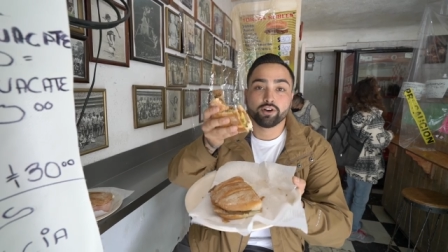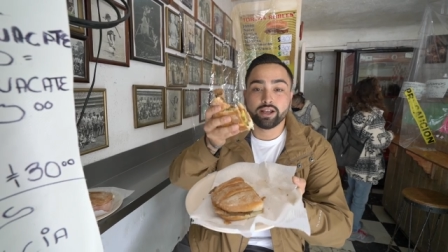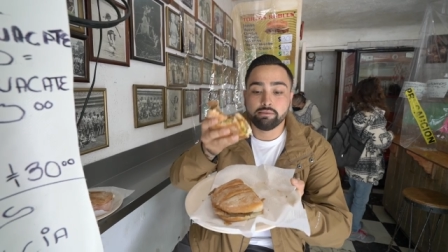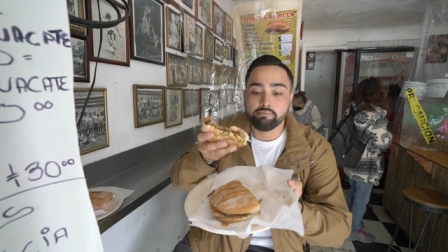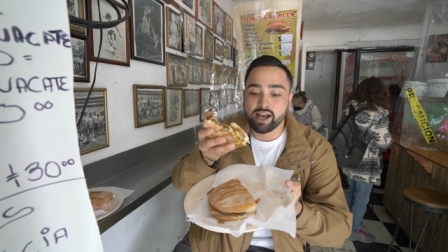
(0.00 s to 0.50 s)
for
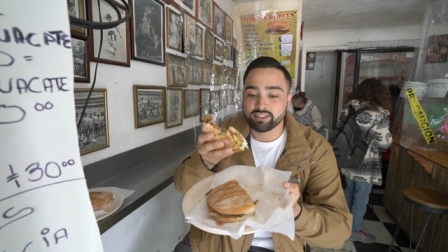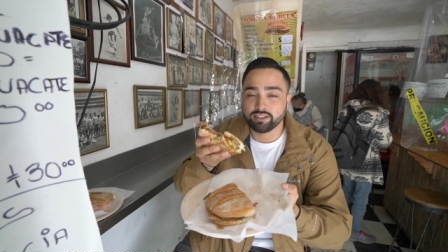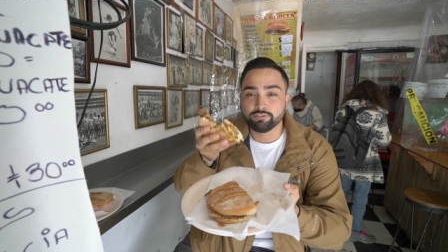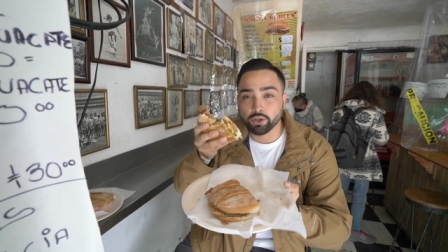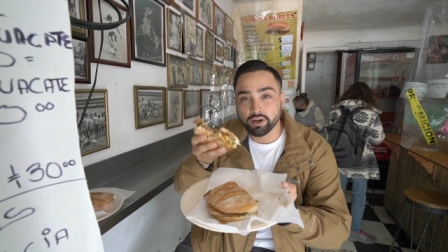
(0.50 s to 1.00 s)
a
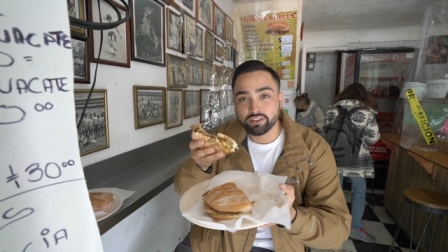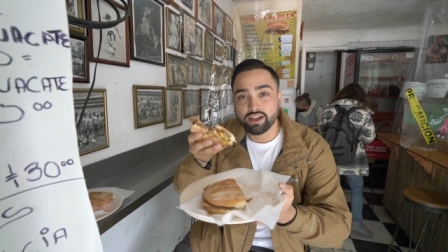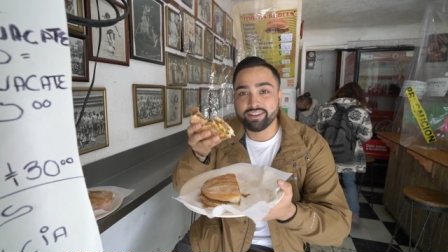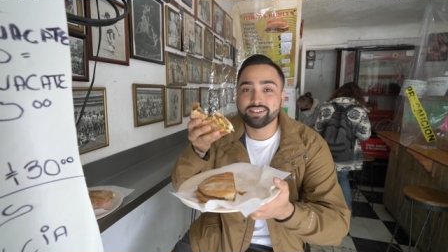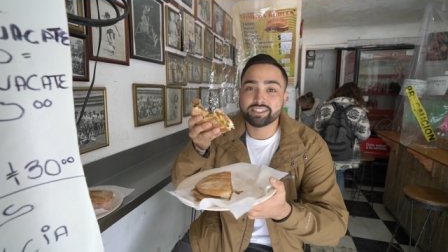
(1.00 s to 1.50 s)
massive torta
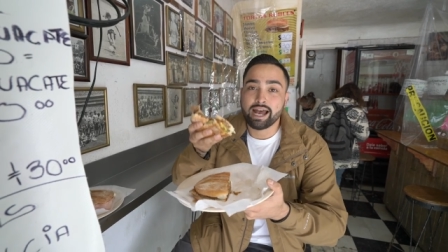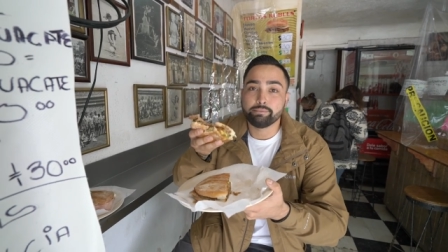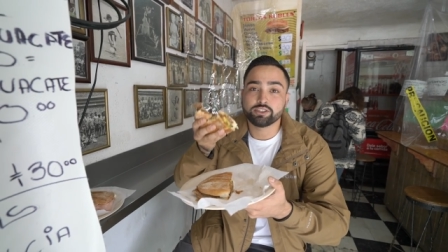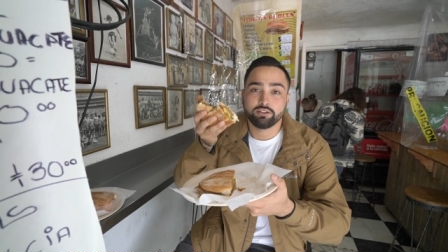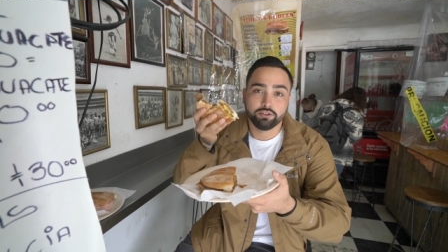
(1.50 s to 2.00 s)
that is
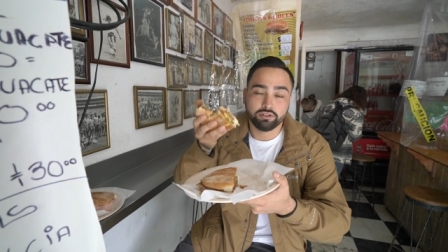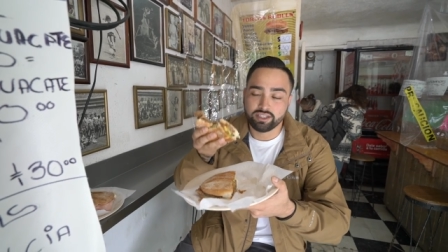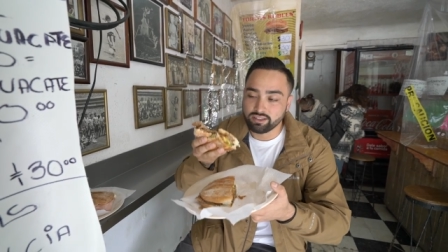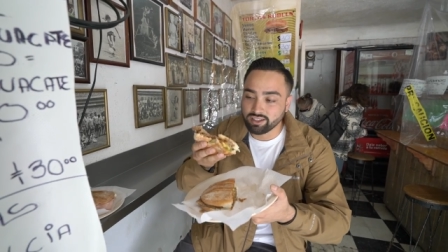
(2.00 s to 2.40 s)
absolutely